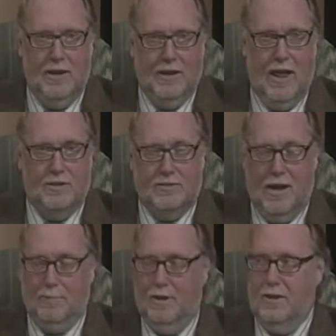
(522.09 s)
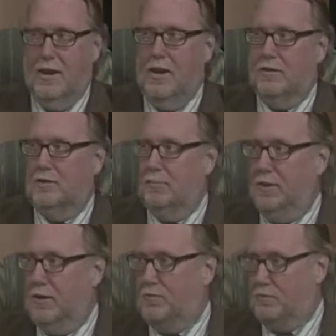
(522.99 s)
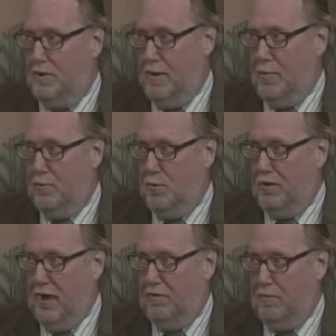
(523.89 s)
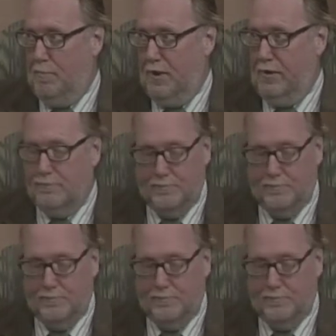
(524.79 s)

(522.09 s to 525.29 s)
Now it's time to get down to something that's really important to everybody,